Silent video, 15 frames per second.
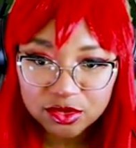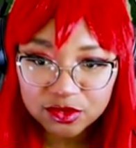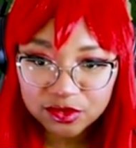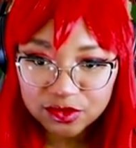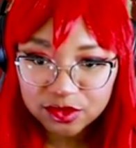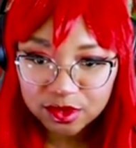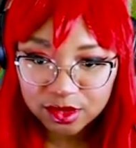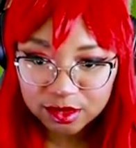
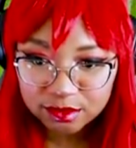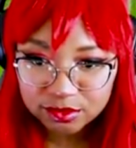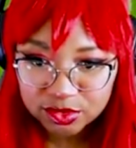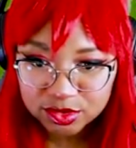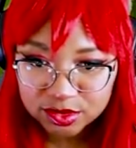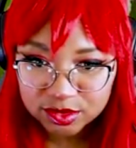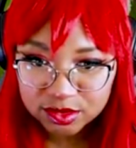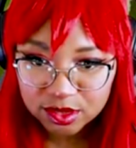Just start.
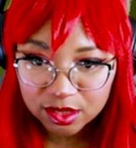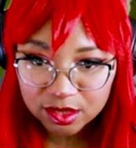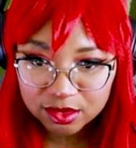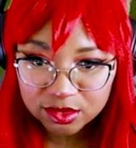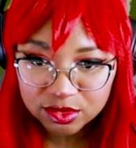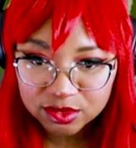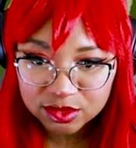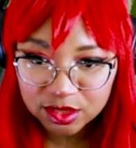Just go.
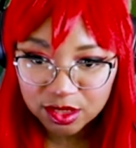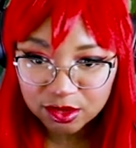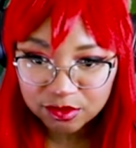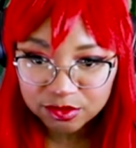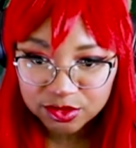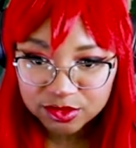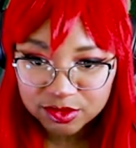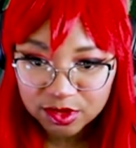Just
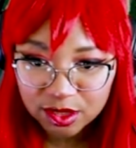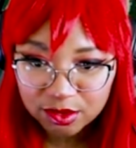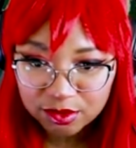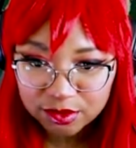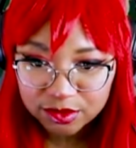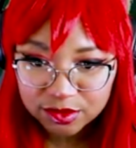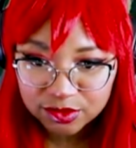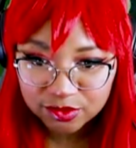
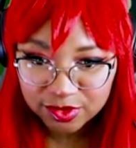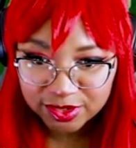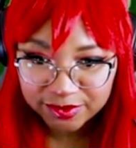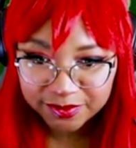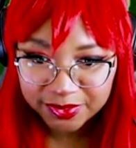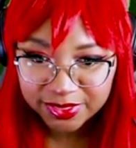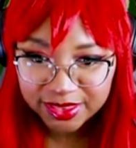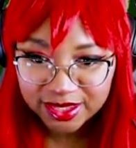run.
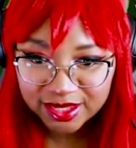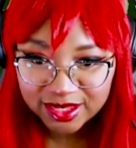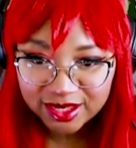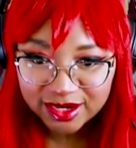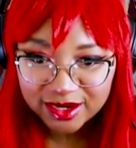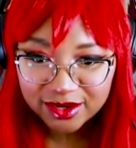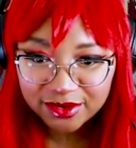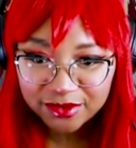
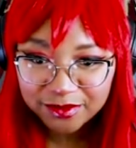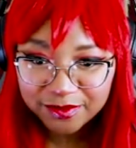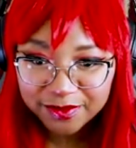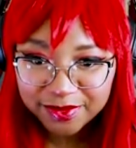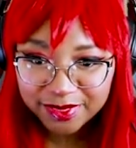Nope.